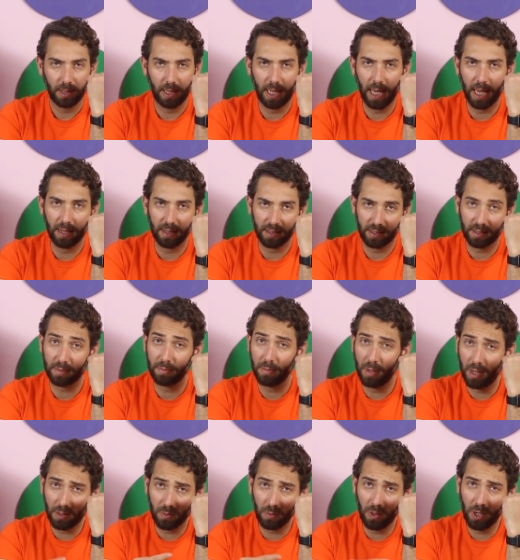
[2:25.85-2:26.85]
Get a
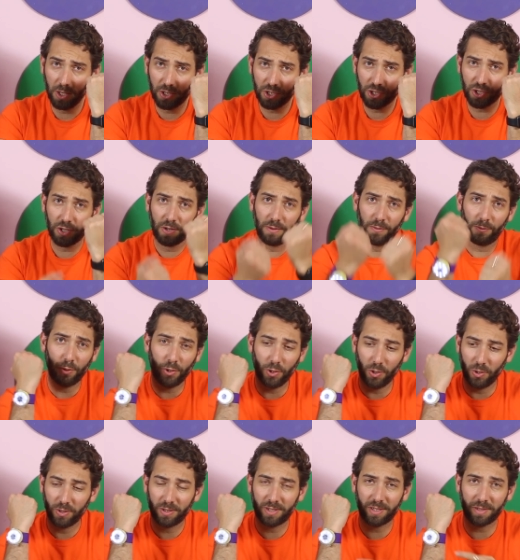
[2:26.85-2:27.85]
smartwatch for
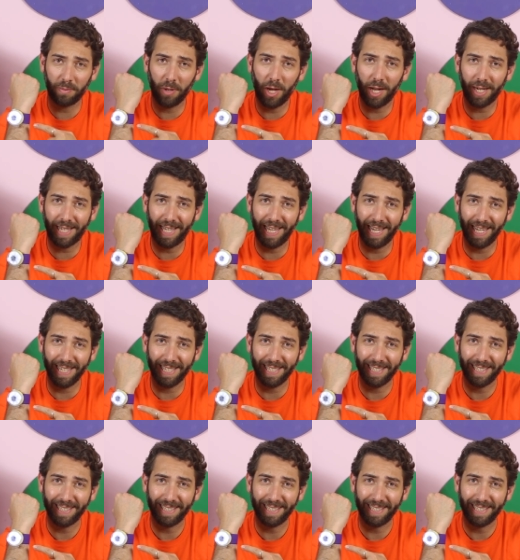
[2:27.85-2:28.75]
your smart kid.